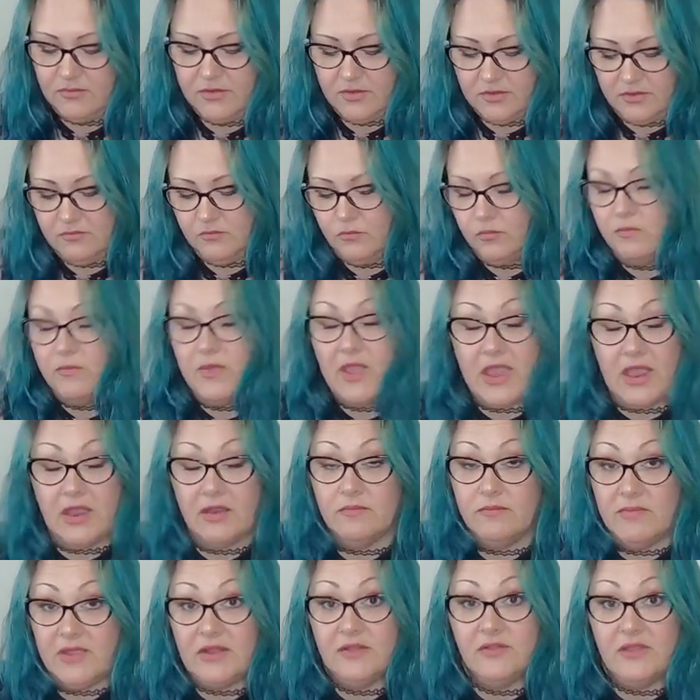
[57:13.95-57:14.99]
but
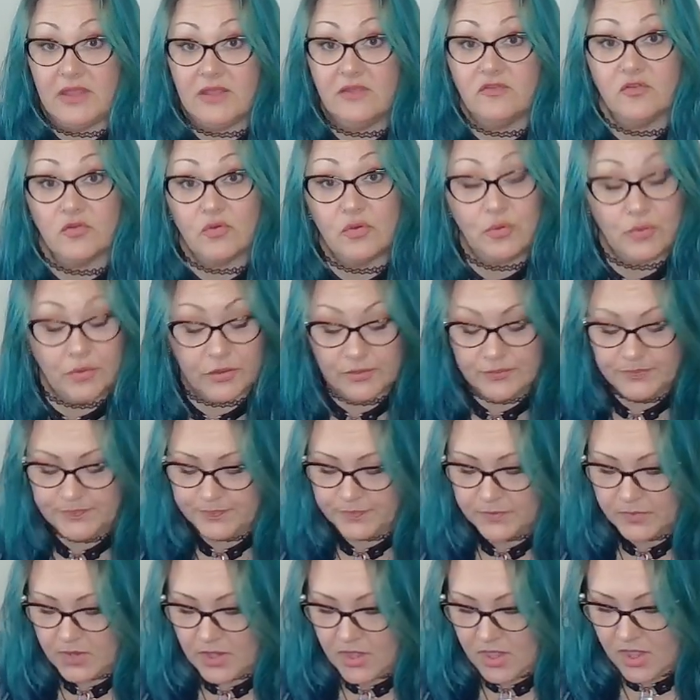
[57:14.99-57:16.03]
handmade things are cooler.
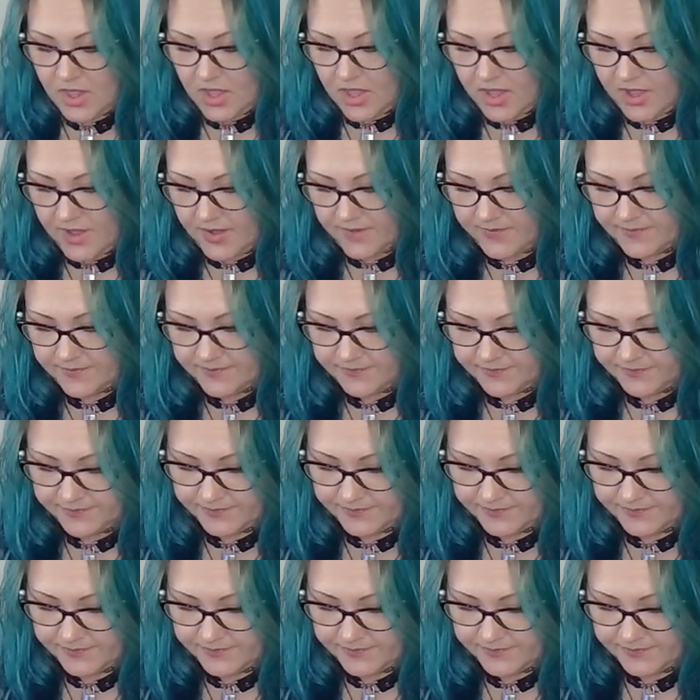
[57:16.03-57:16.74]
Um,